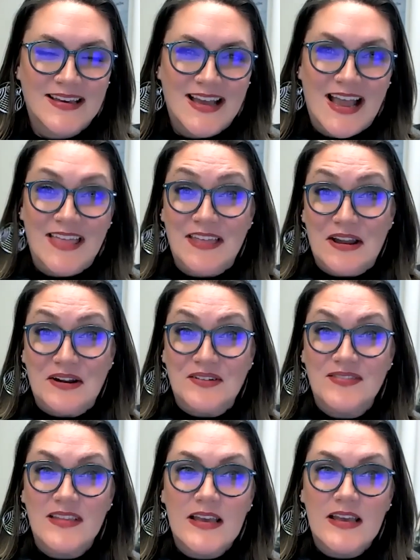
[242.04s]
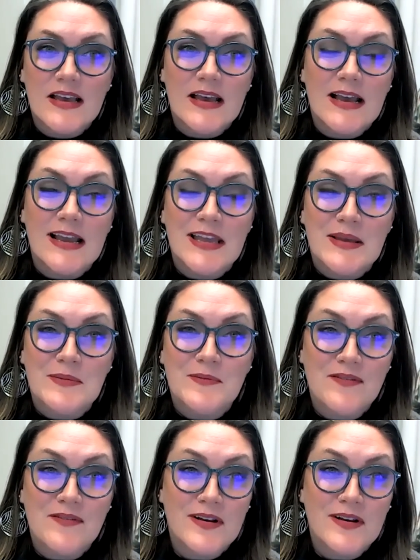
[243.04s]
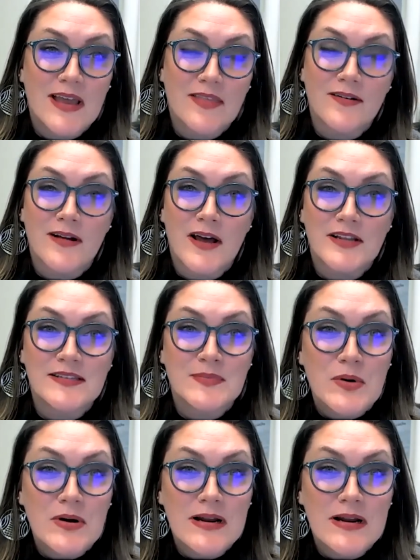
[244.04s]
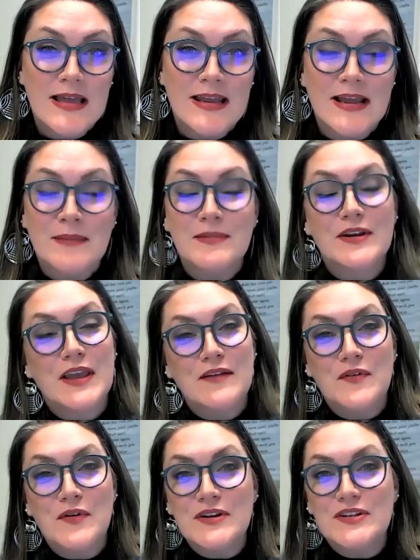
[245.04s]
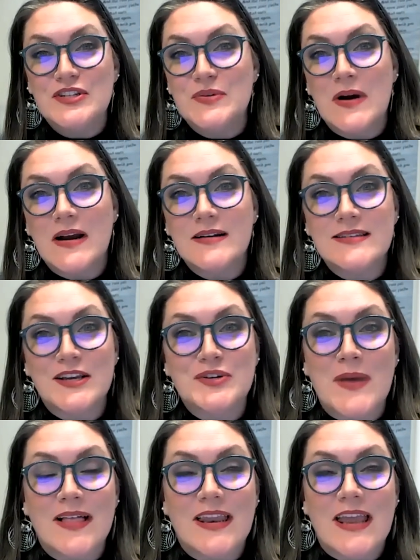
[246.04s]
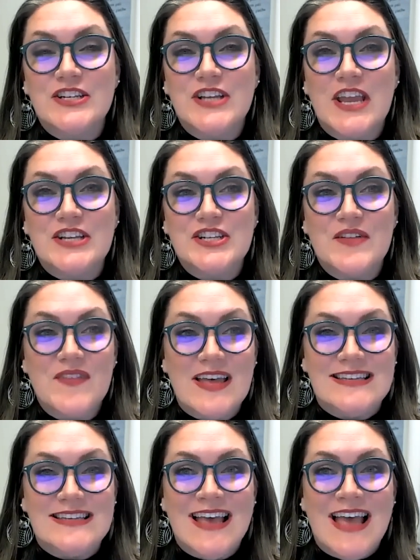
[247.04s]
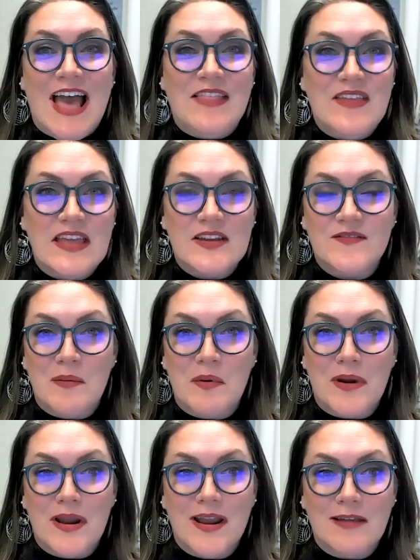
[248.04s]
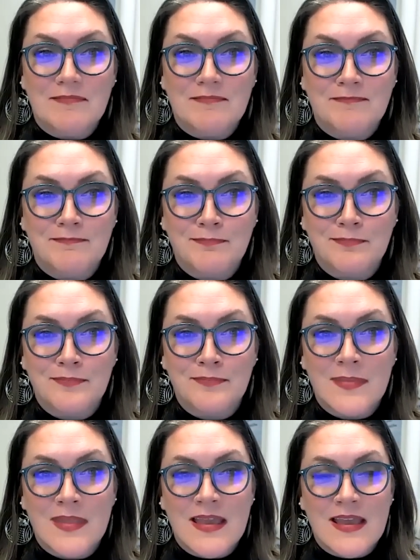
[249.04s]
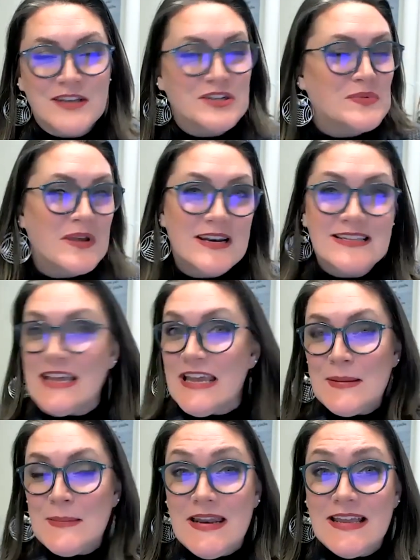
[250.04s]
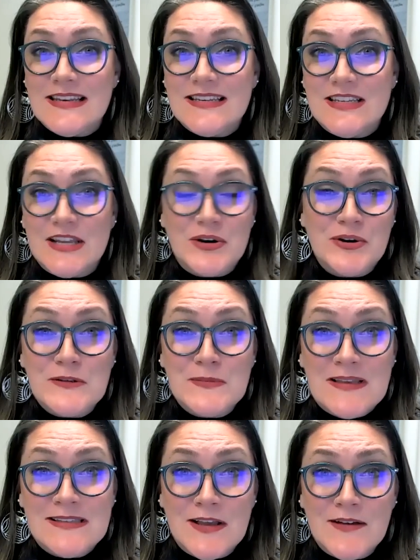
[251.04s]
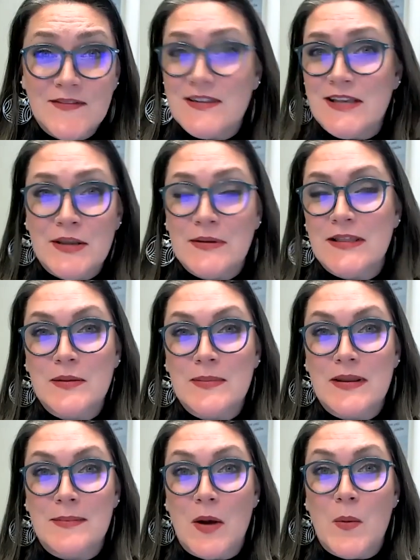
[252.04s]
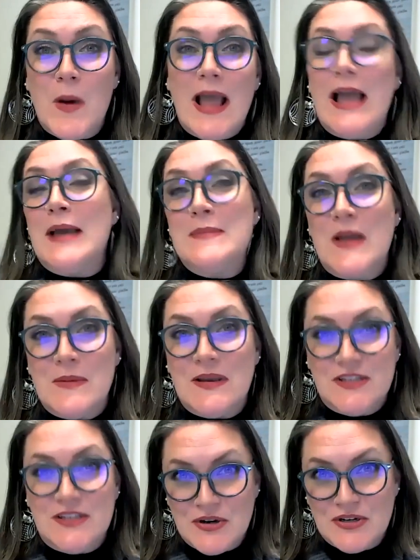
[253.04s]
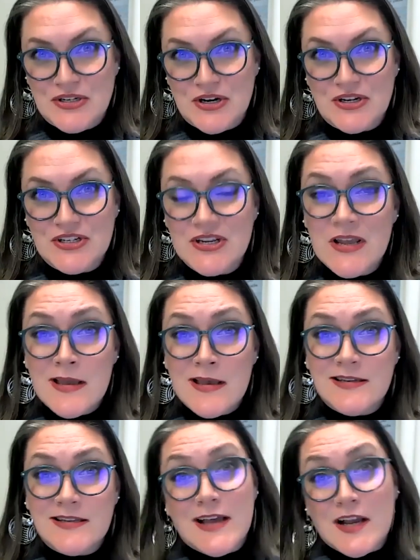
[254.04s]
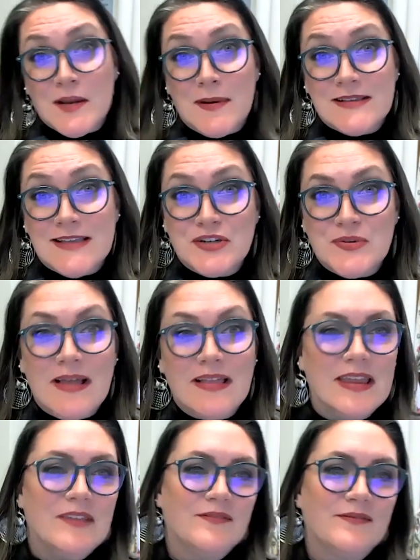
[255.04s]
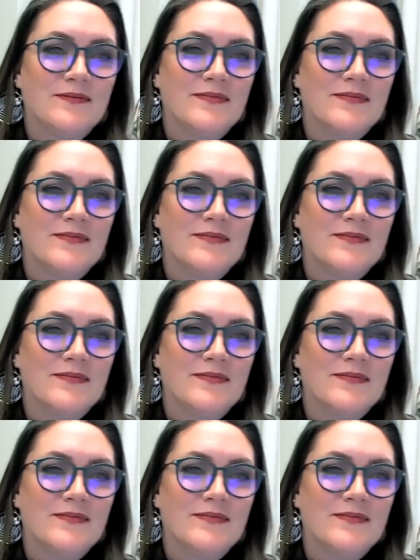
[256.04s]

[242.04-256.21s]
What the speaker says: Hi there. I am Reverend Heather Goddess Moore, and I'm looking forward to our sexuality education event at the end of February. Just wanted to take a minute to introduce myself and tell you a little bit about why I'm coming to your church to talk about sexuality.